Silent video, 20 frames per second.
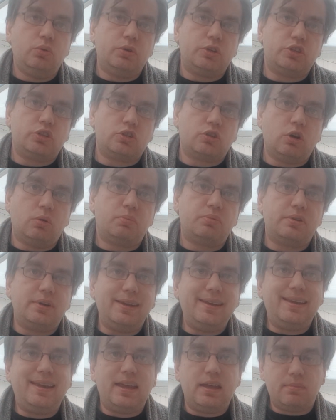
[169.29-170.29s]
which is called
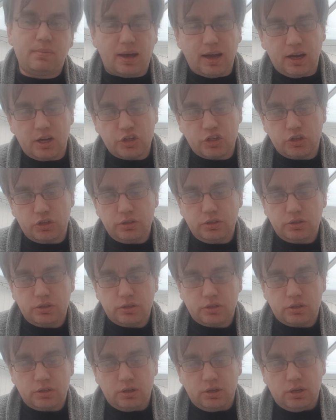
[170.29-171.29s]
Pre-Game
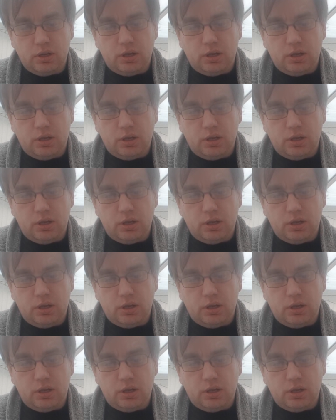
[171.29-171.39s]
Actions.